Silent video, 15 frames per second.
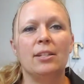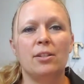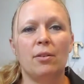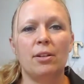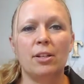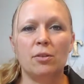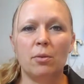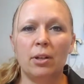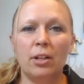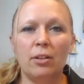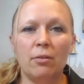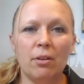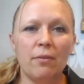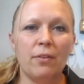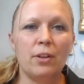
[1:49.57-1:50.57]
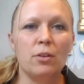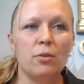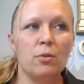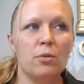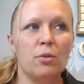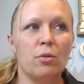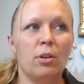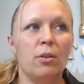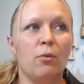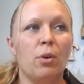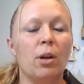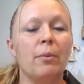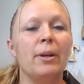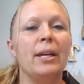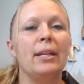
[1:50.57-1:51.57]
So I just wanted to review sort of
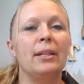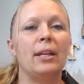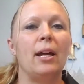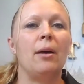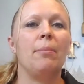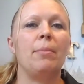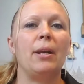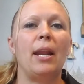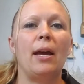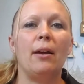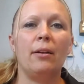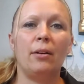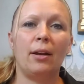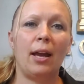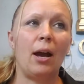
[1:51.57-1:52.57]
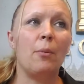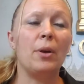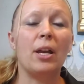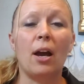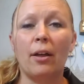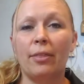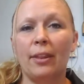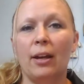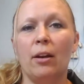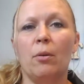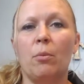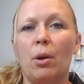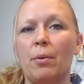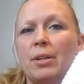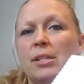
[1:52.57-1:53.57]
where we ended up and how we got there
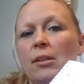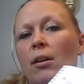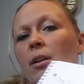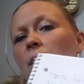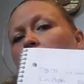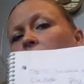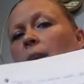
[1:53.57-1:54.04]
and where we started.